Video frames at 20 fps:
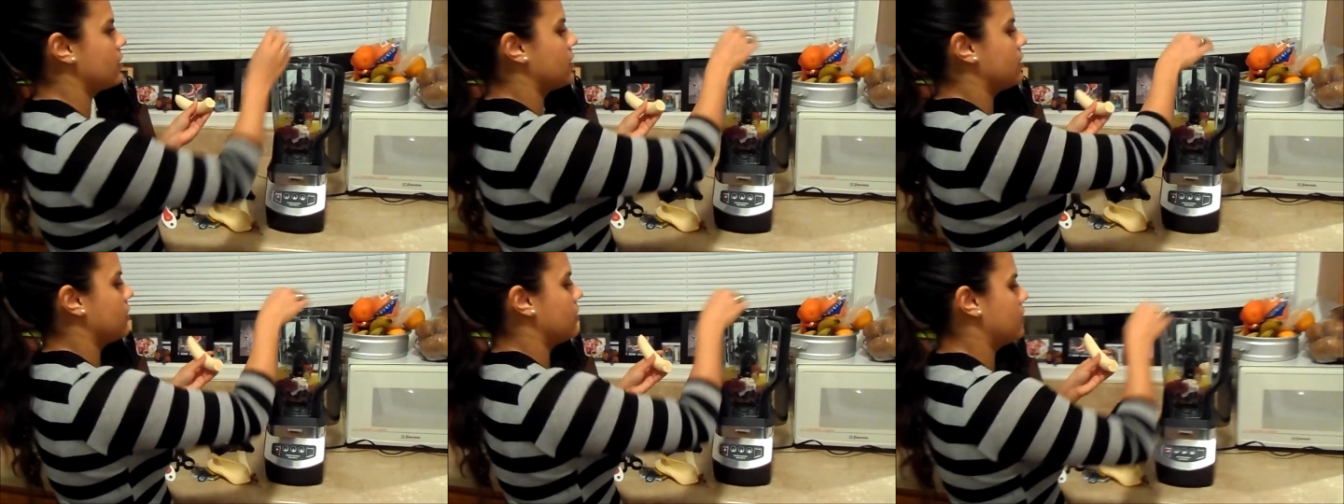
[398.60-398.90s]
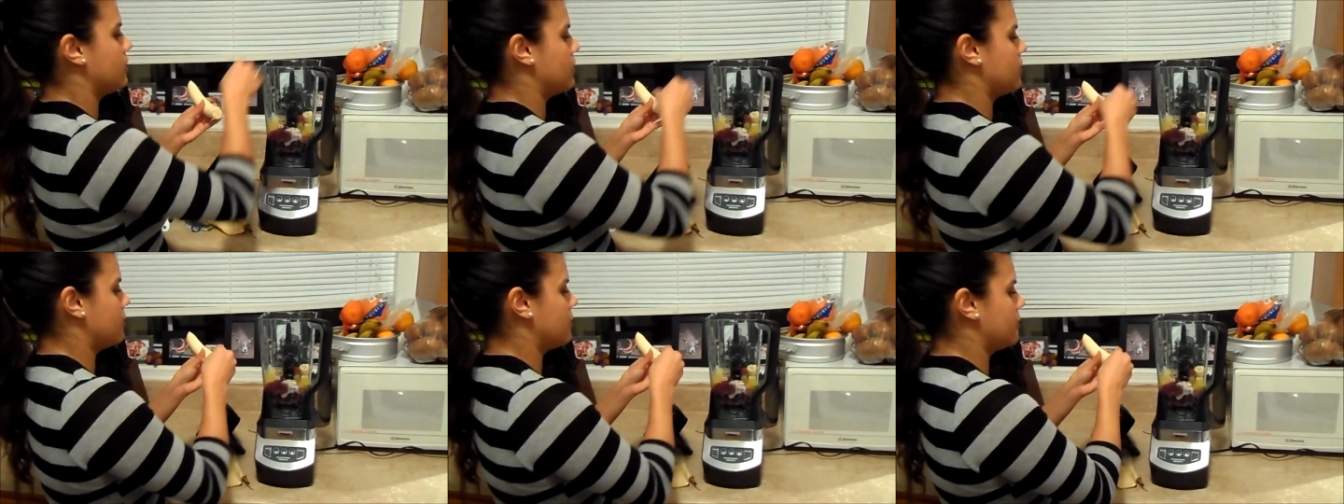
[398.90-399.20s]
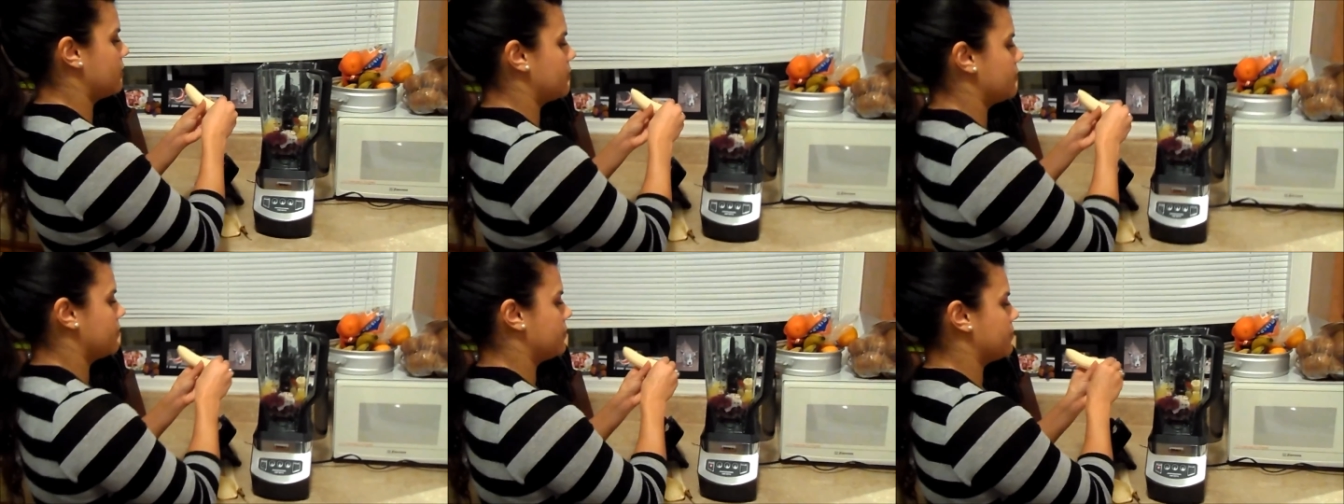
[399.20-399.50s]
It's, it
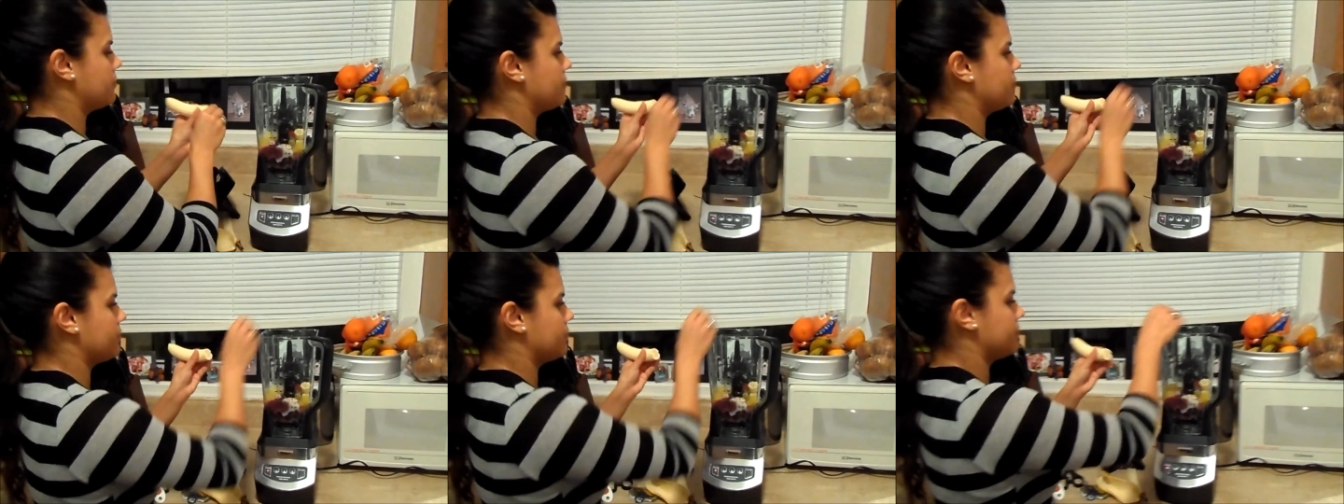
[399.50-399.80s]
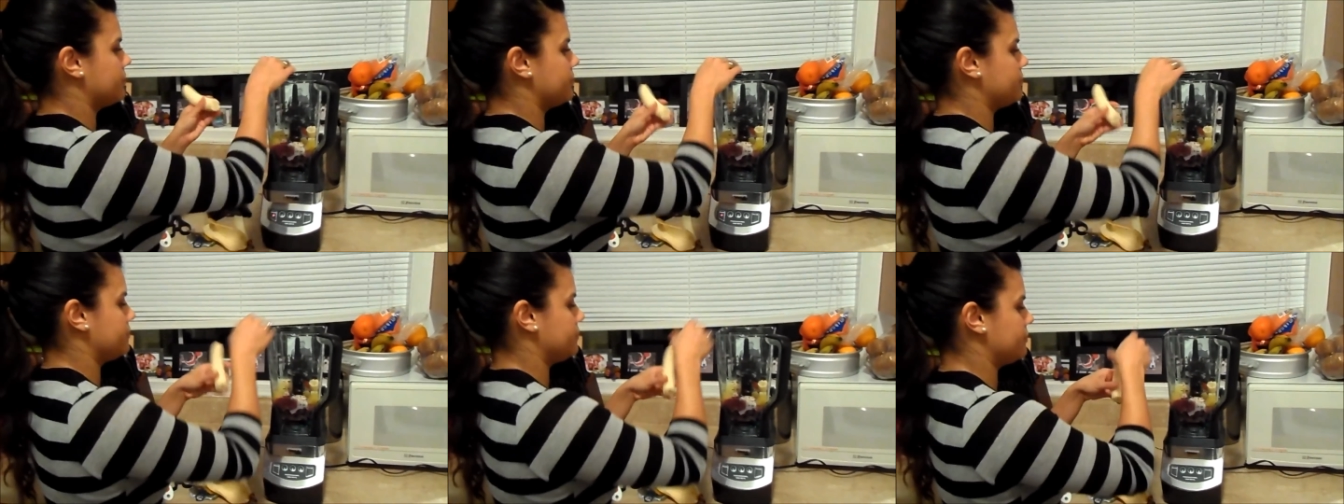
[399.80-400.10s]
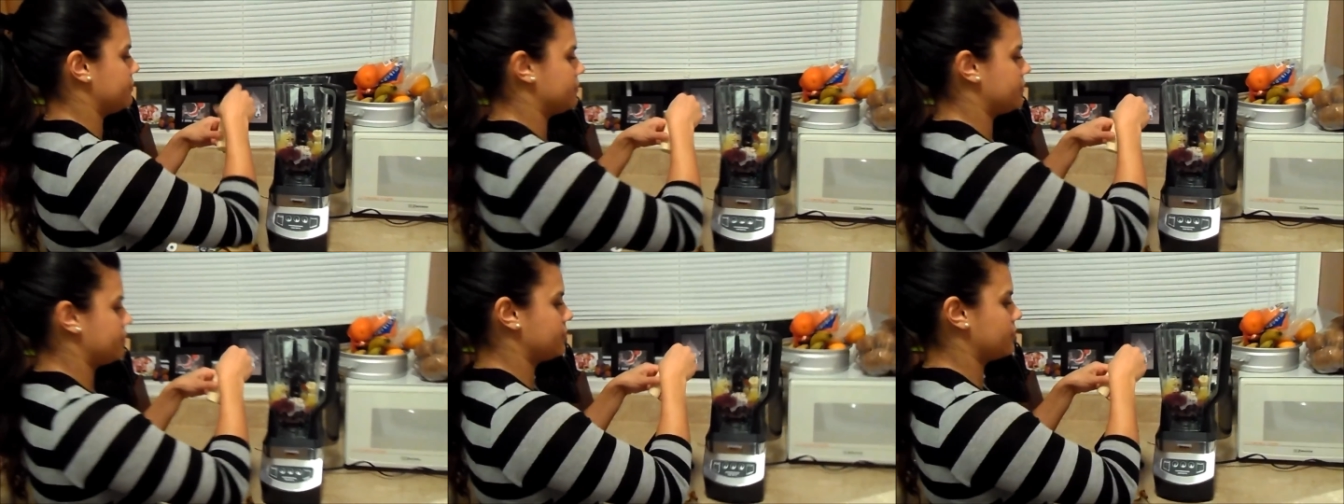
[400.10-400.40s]
didn't say anything
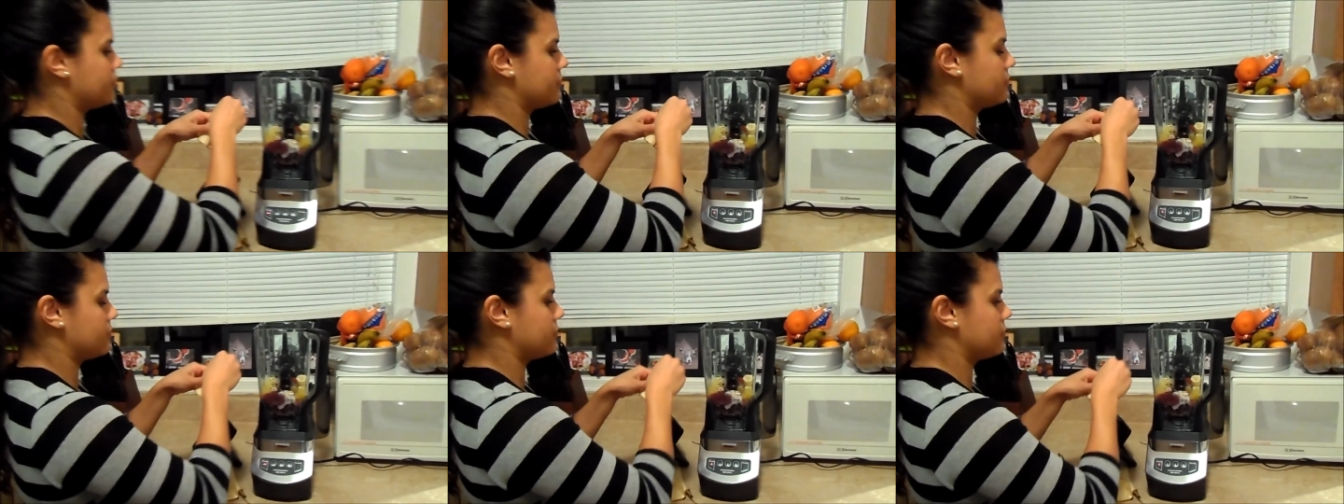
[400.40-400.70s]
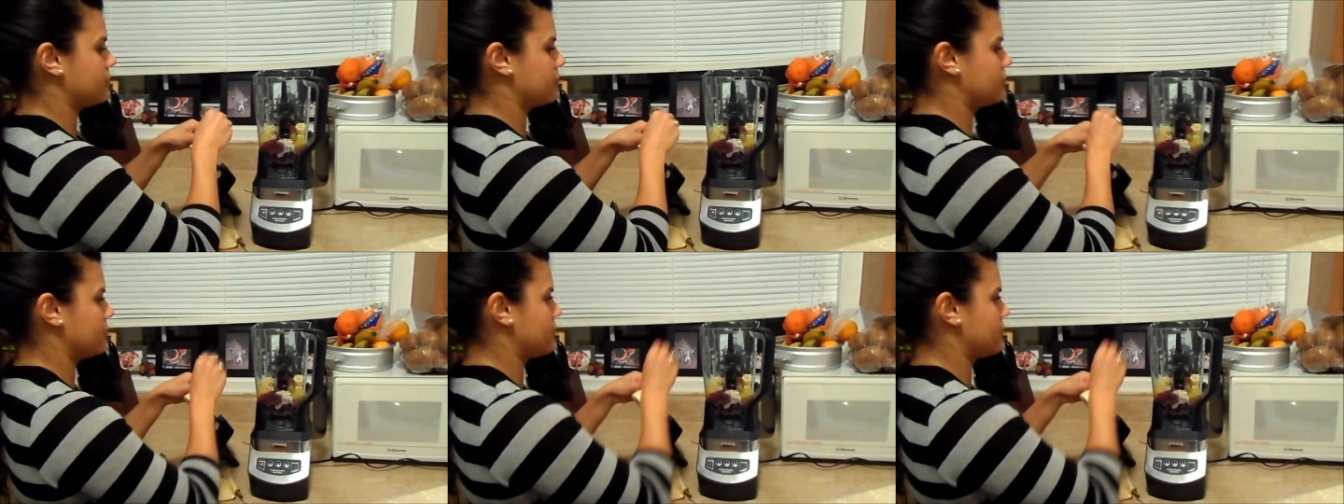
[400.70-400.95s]
about ice, did it?